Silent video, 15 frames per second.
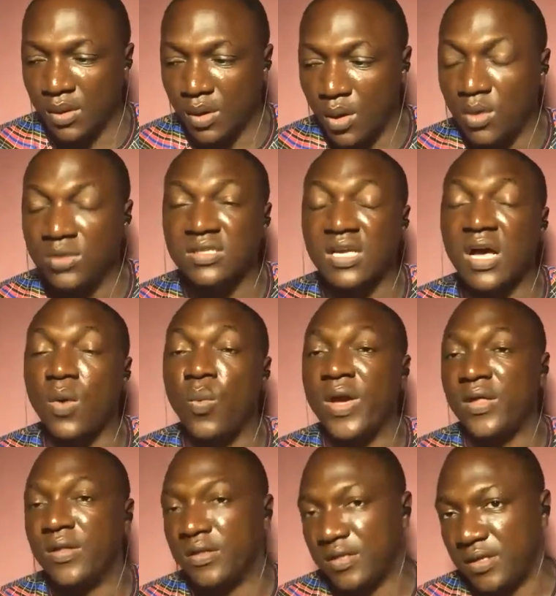Oscar
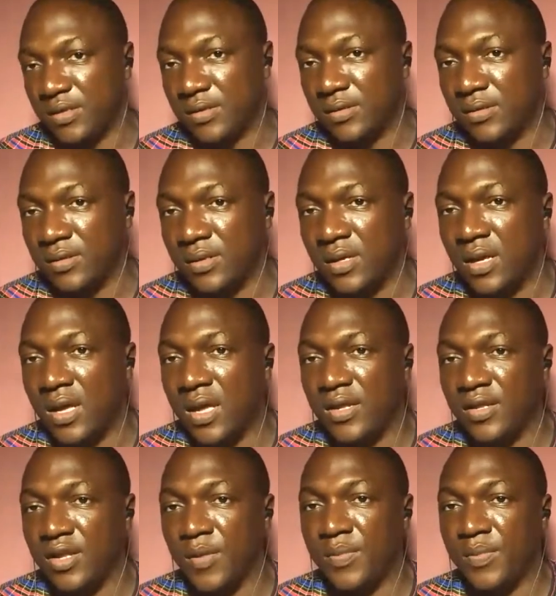Wilde,
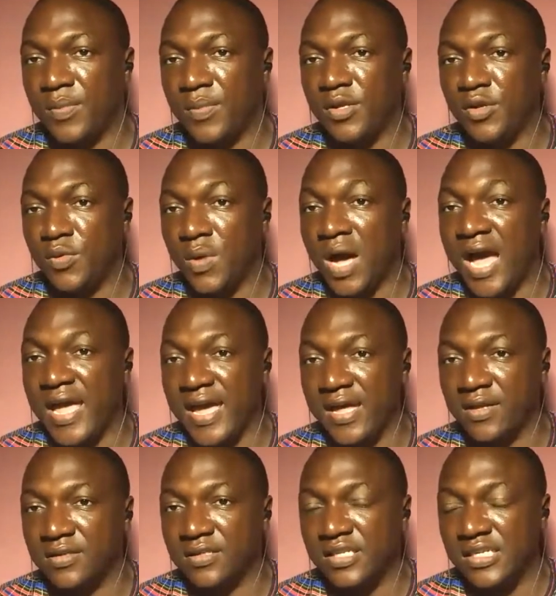
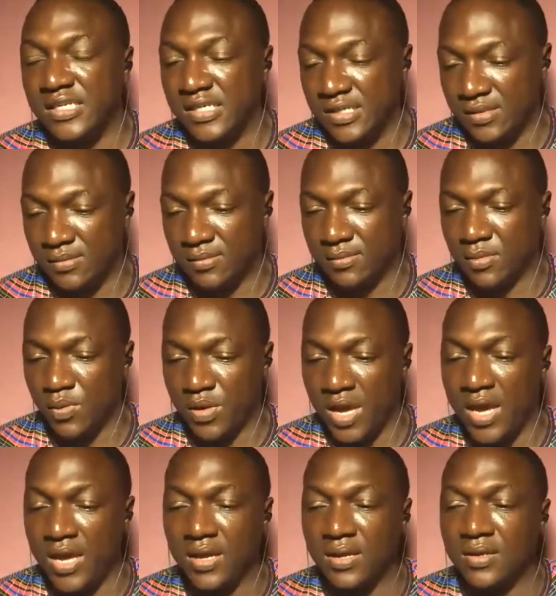Wilde.
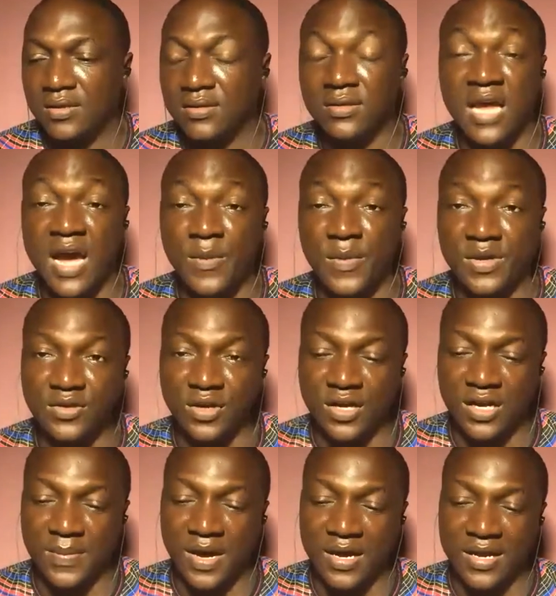Okay, so now we're talking
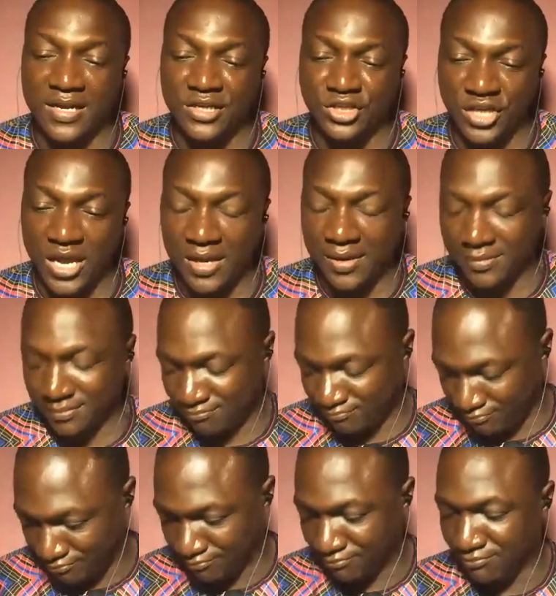about cliche.
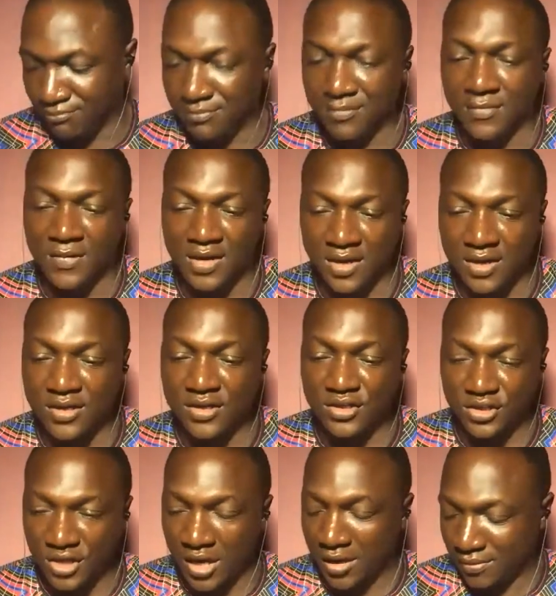
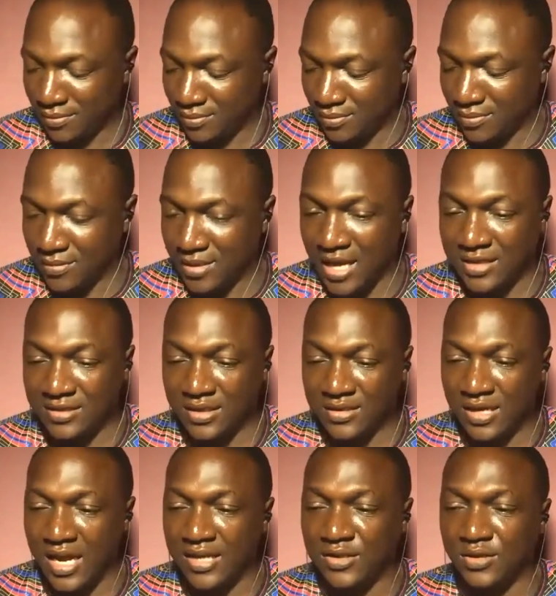Cliche. That's the
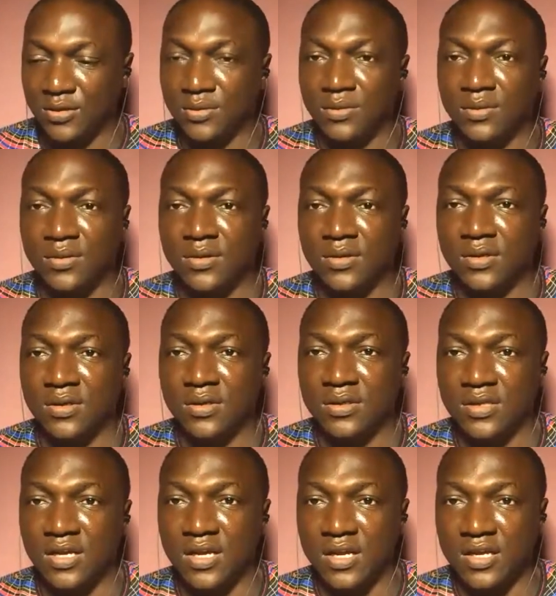title.
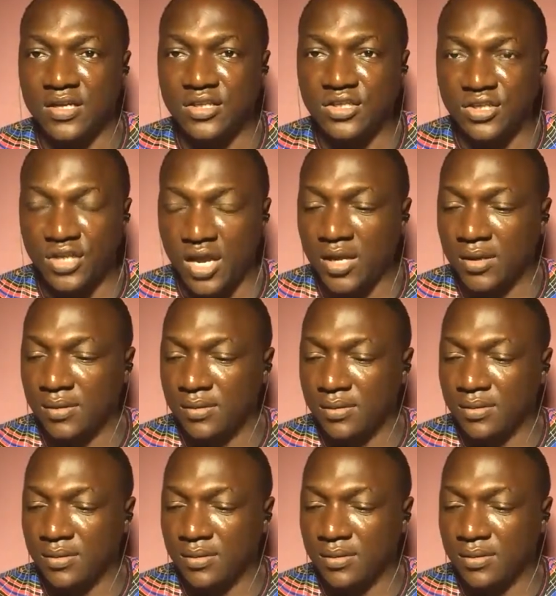The cliche.